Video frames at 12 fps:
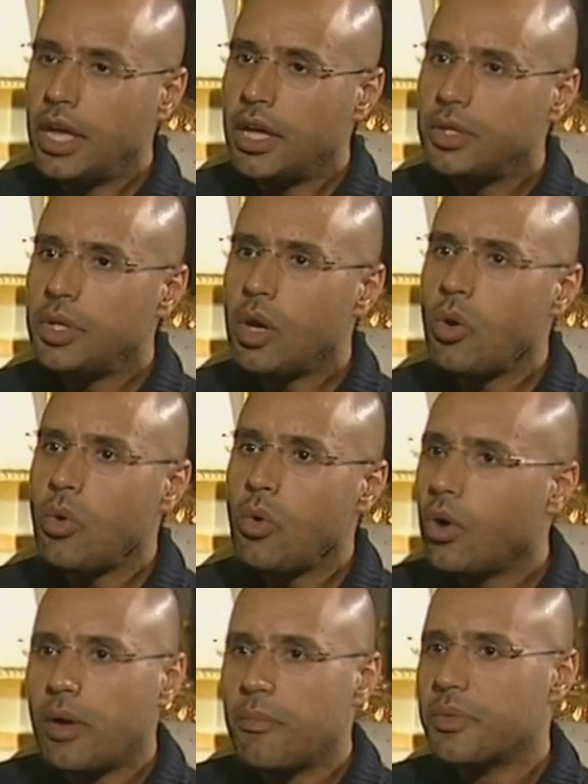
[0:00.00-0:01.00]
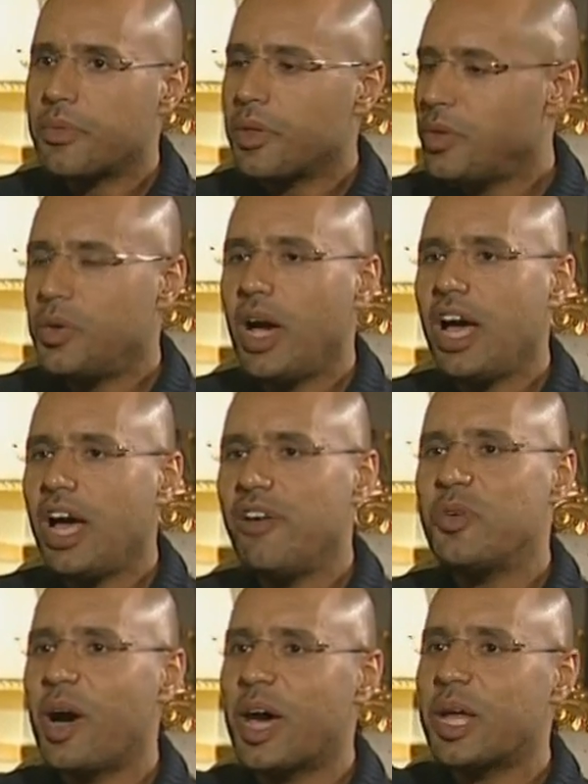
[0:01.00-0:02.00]
You know, you
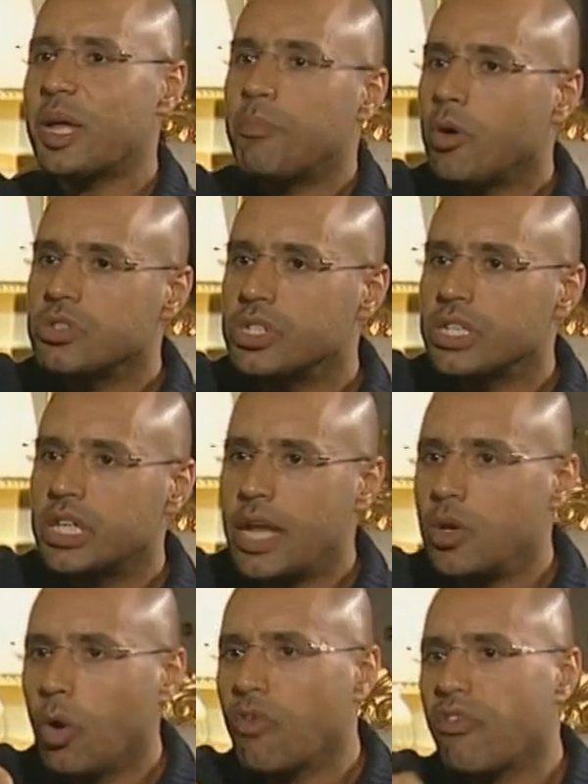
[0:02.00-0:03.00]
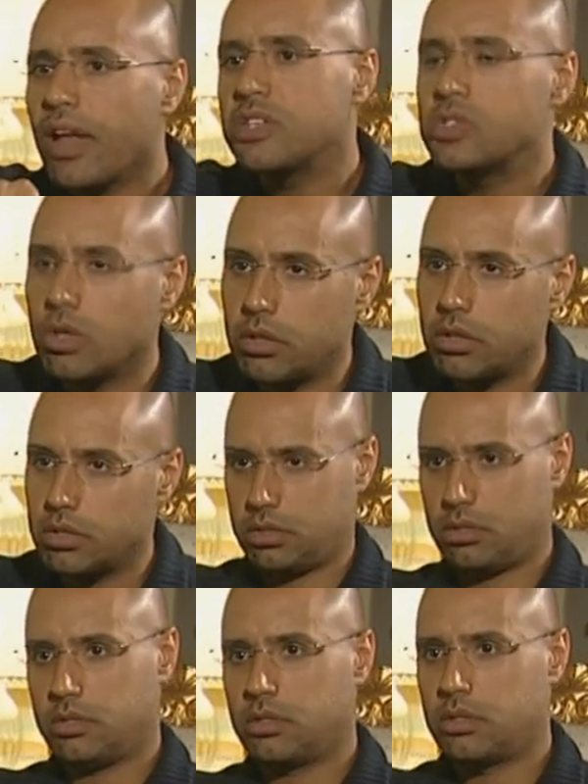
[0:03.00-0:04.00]
are imposing a no-fly zone
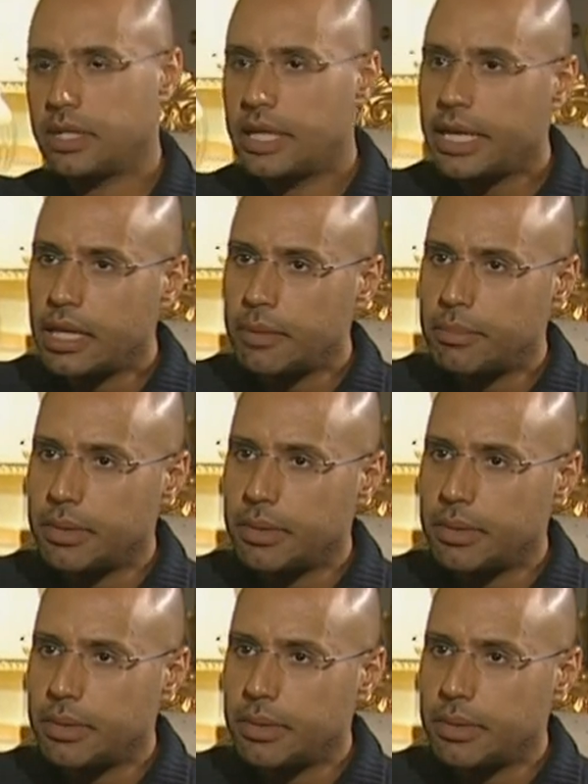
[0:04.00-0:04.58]
in Libya.